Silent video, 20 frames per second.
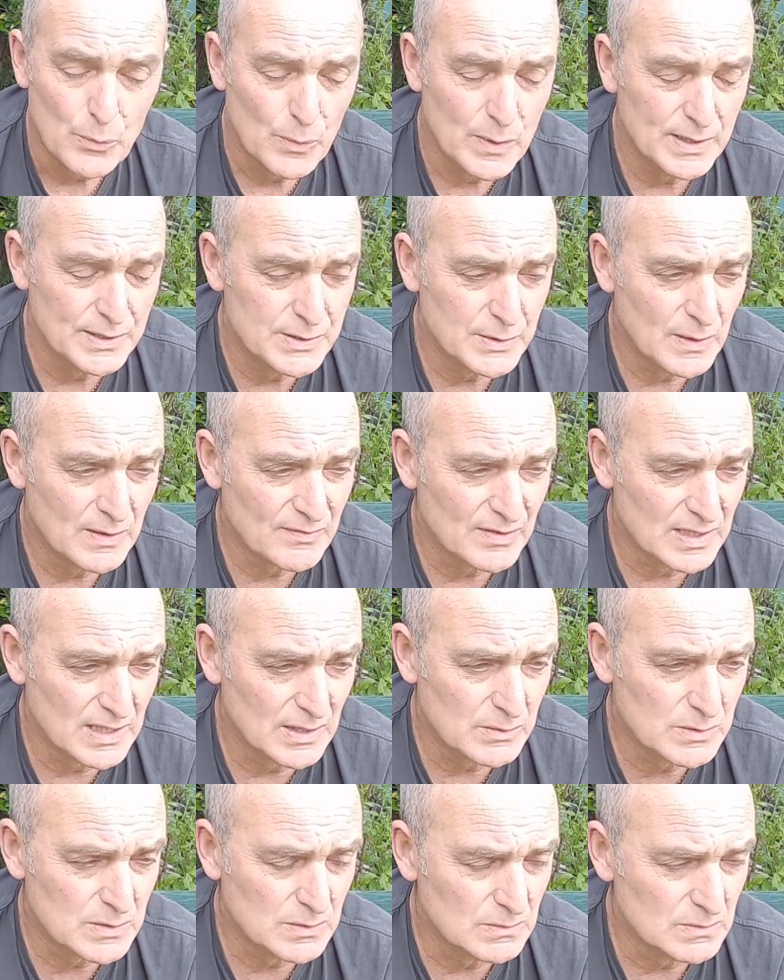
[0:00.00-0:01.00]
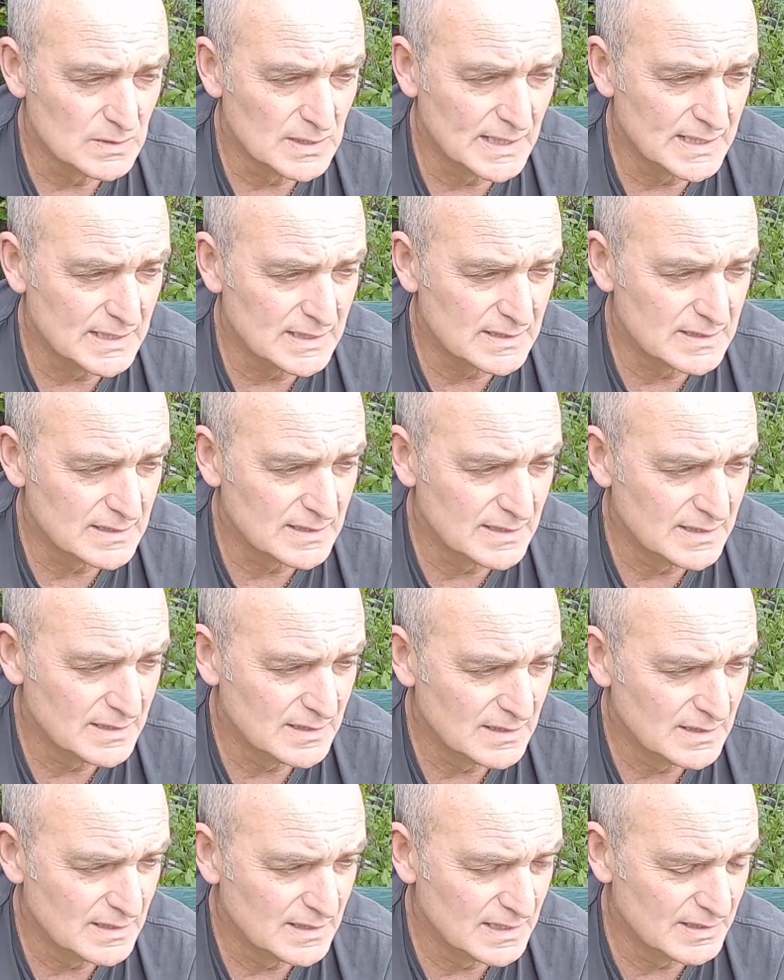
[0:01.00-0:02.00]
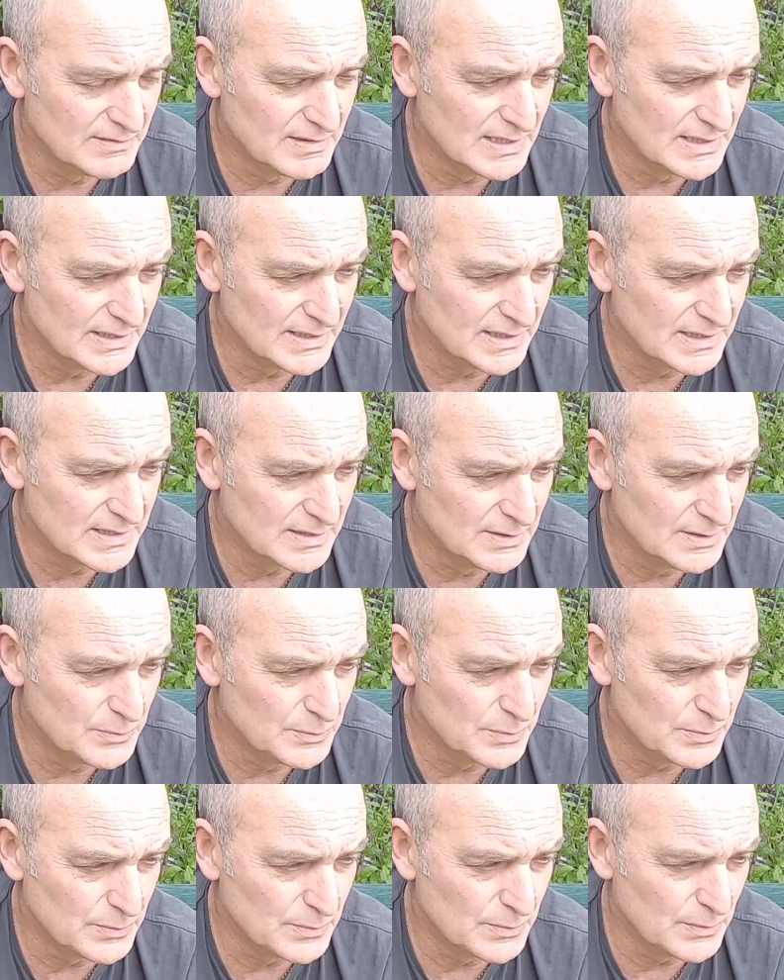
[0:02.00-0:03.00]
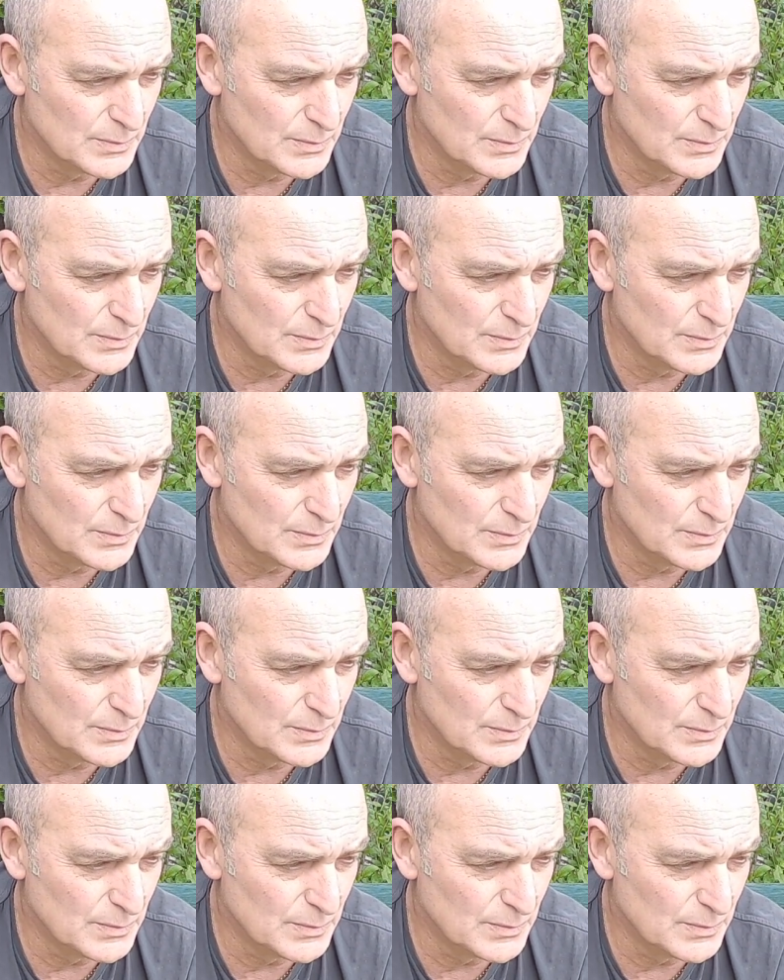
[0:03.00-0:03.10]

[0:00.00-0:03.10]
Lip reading: We do have a local lake here in Lincoln,